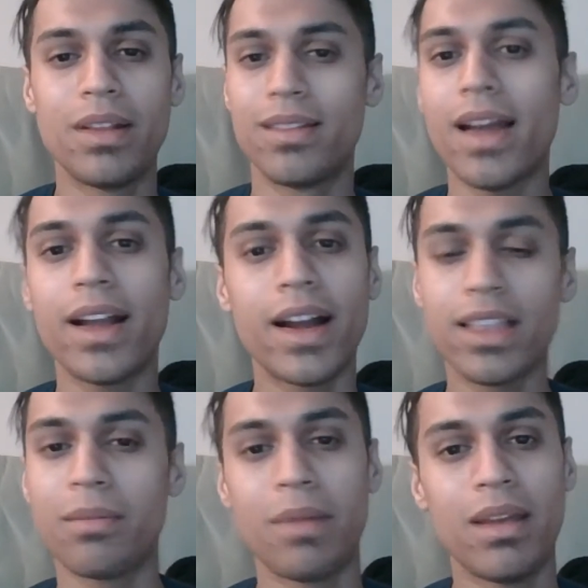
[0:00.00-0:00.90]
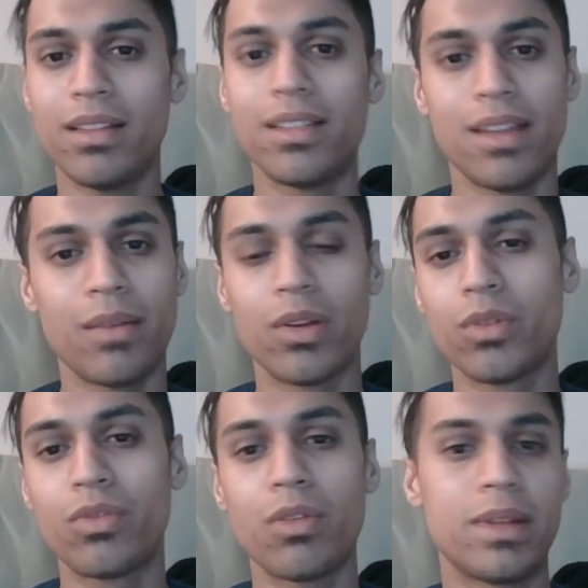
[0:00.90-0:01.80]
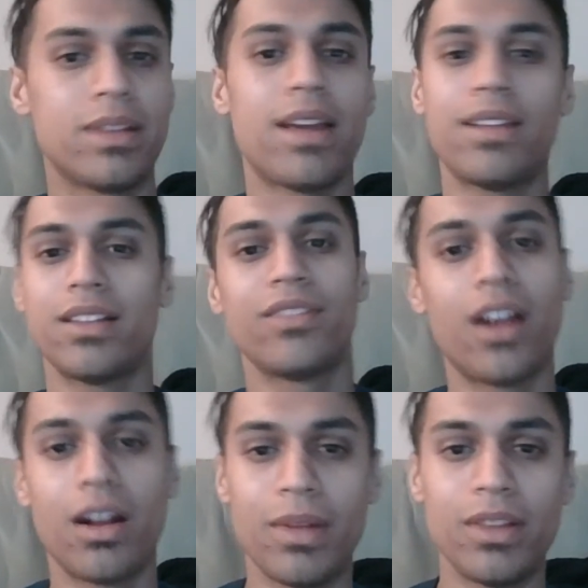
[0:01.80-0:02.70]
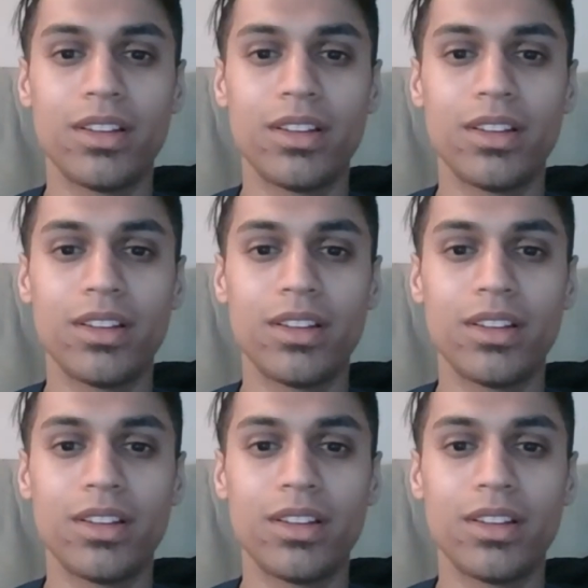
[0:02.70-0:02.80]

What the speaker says: Is that kind of like basically saying we're going from a test environment